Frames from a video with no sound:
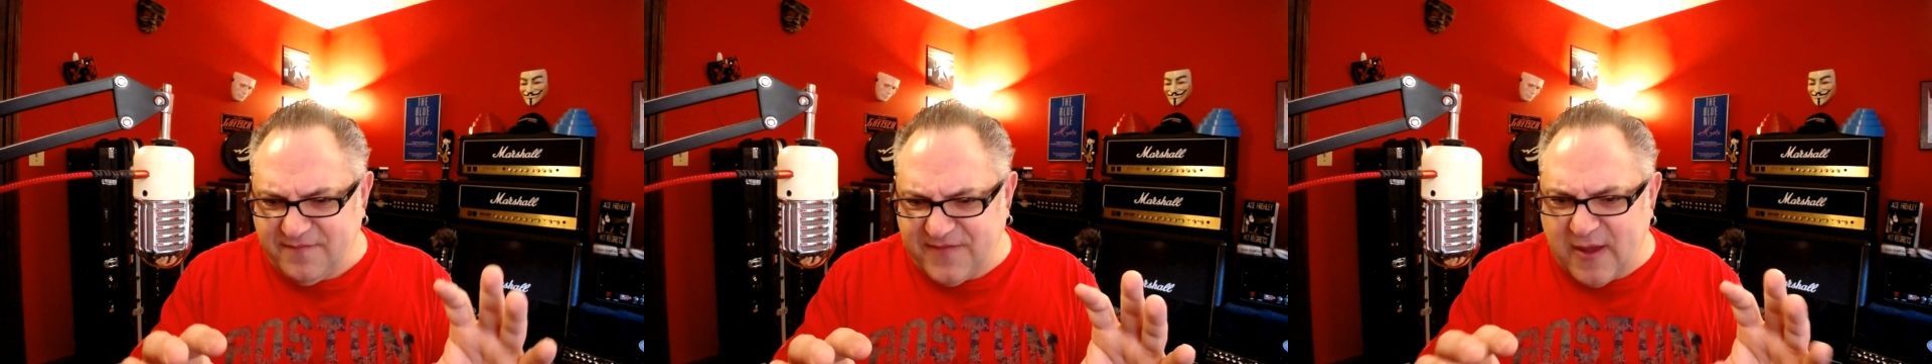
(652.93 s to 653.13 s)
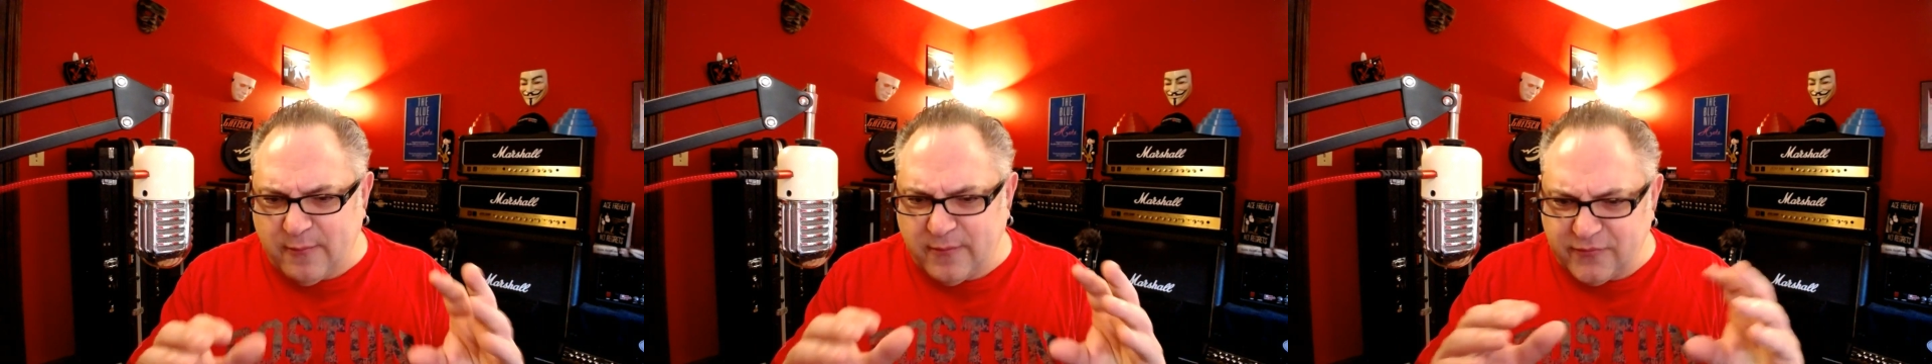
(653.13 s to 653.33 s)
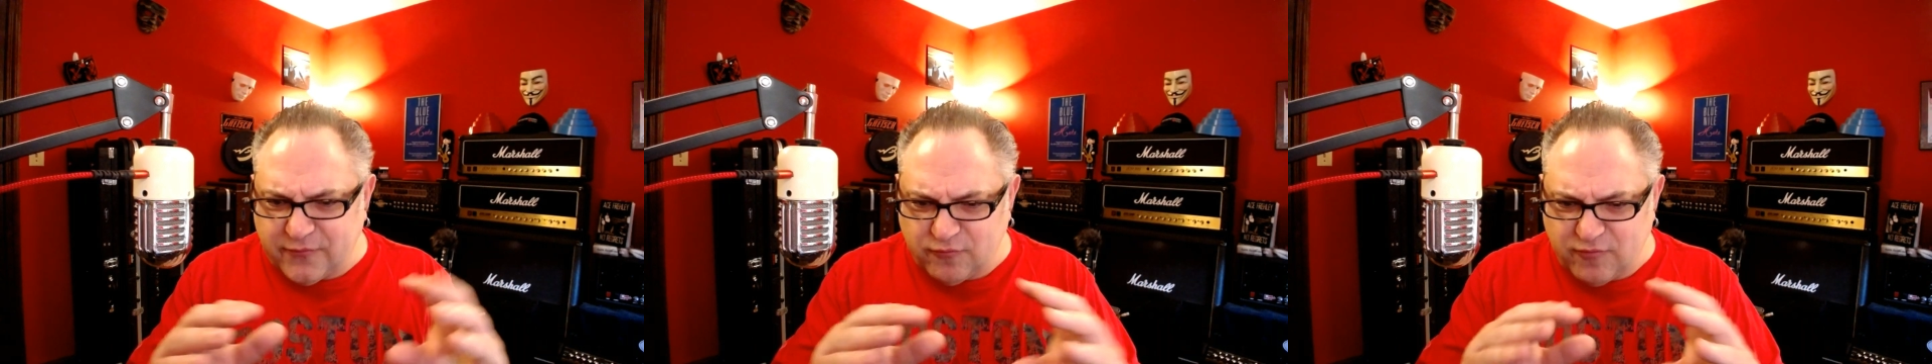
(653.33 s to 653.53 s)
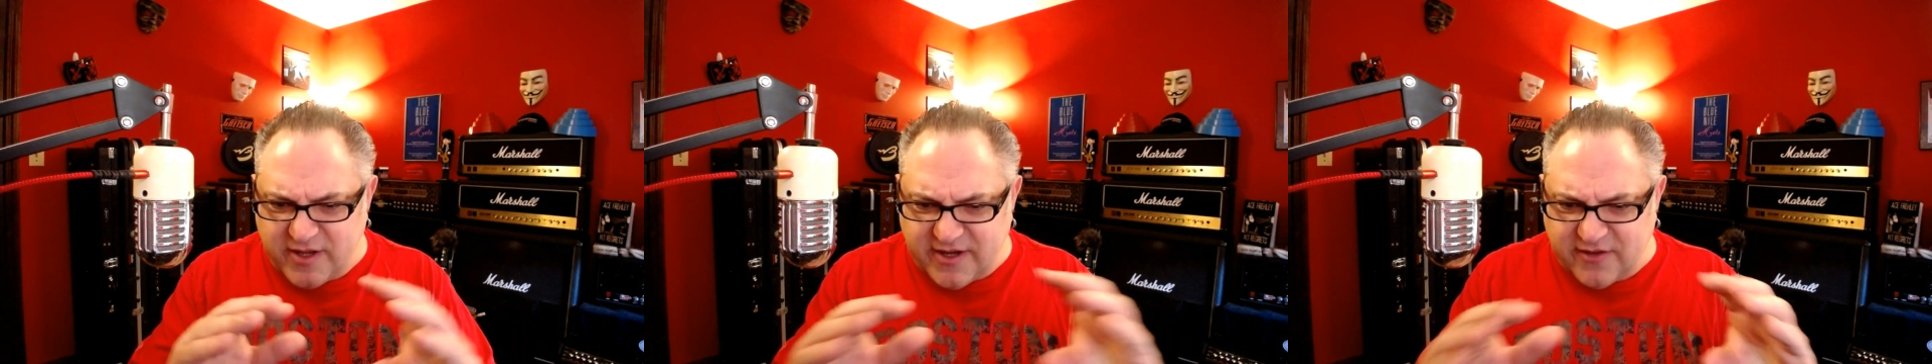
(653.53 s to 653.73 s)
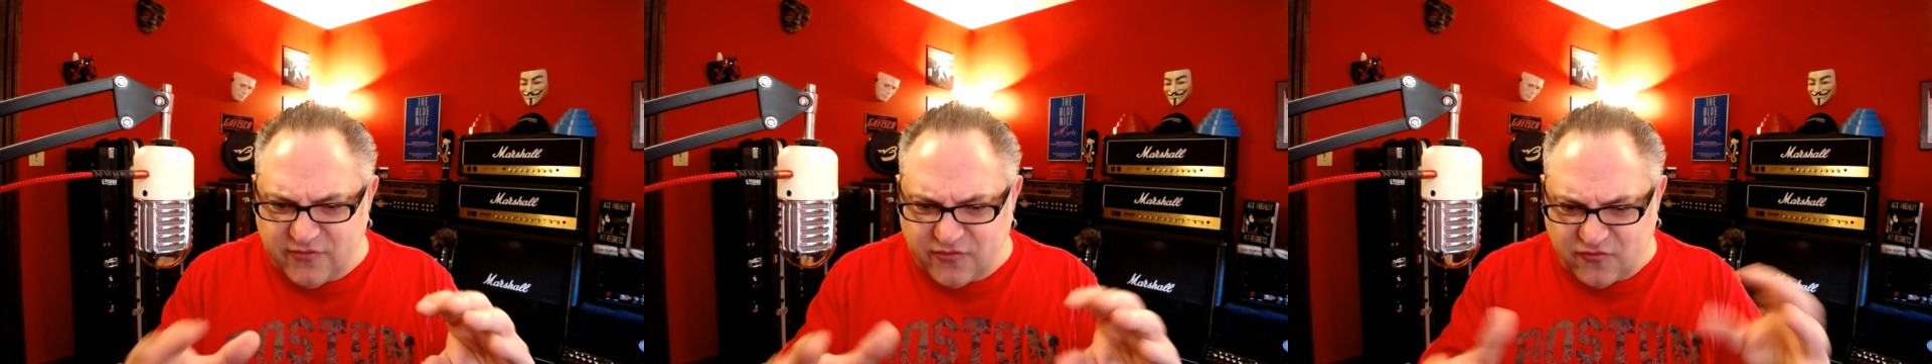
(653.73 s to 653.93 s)
that was
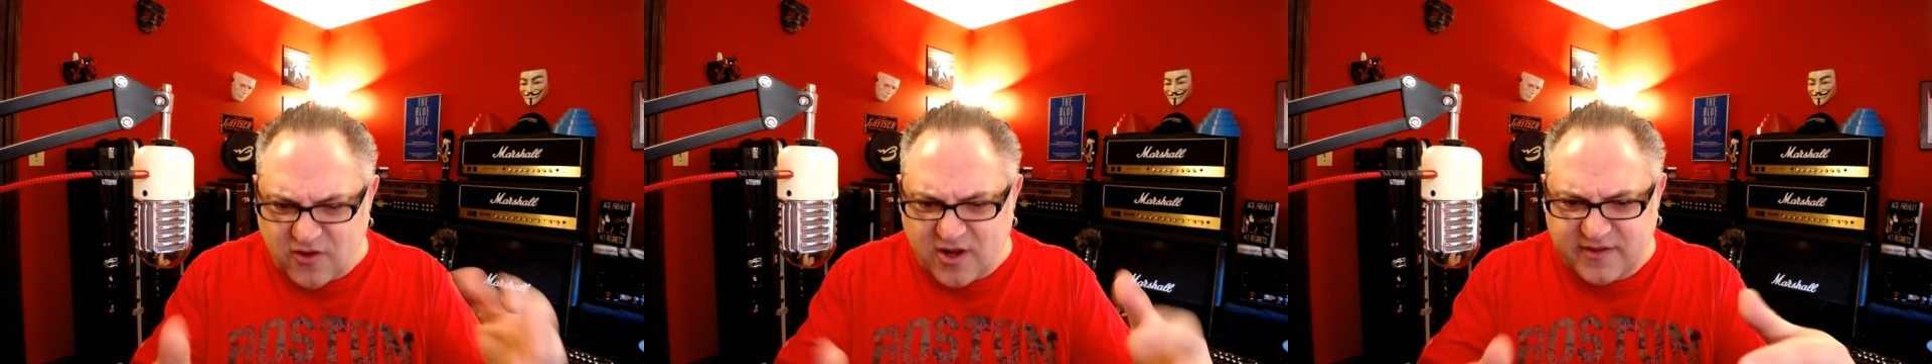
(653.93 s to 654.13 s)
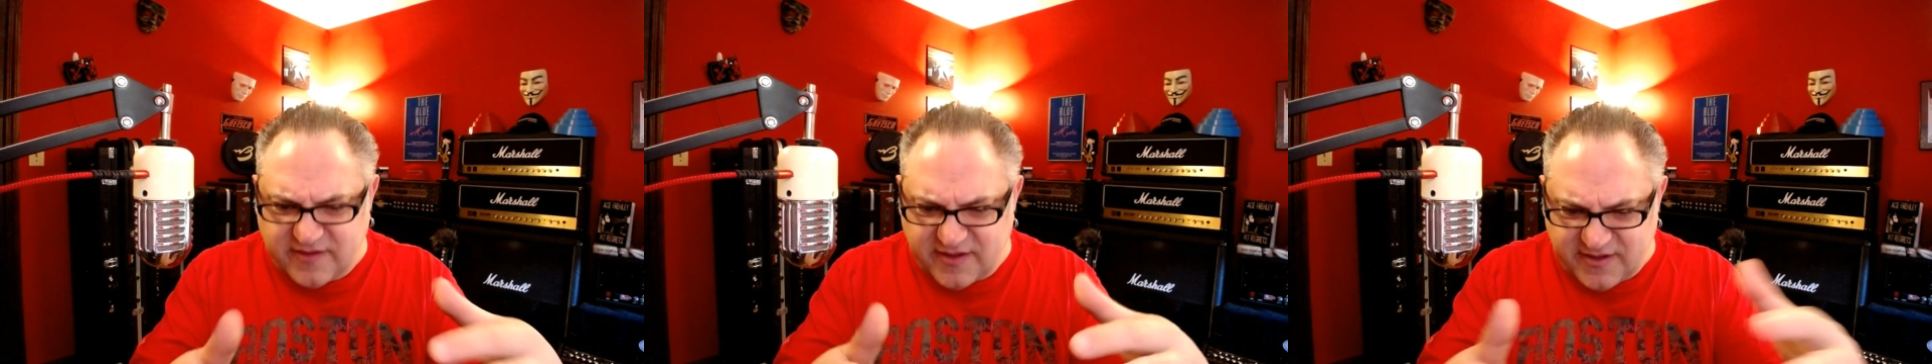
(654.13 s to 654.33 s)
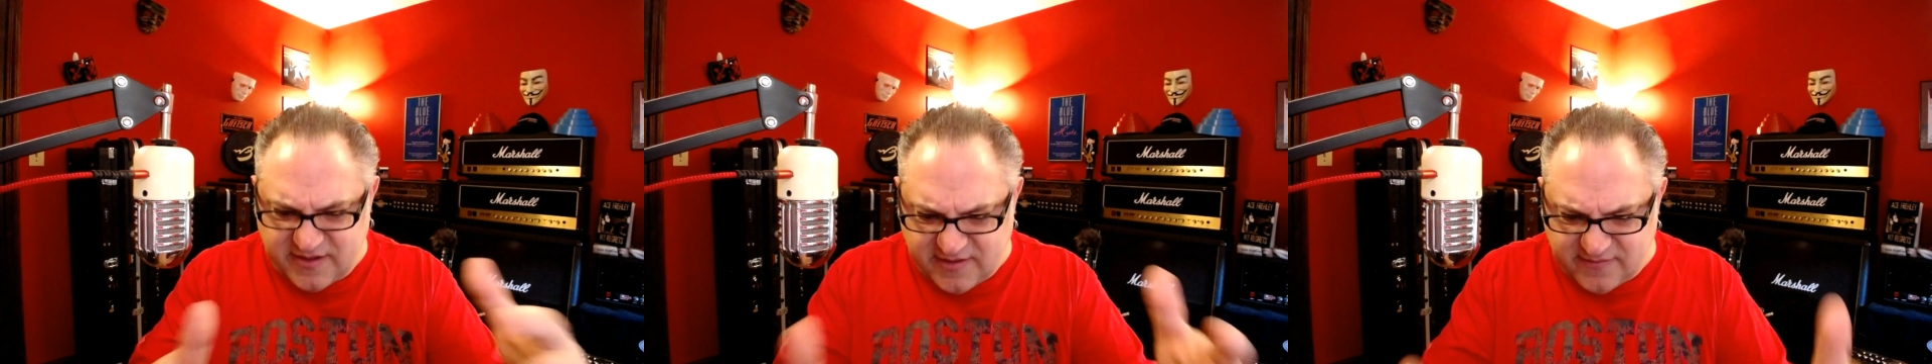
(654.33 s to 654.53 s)
reconstructed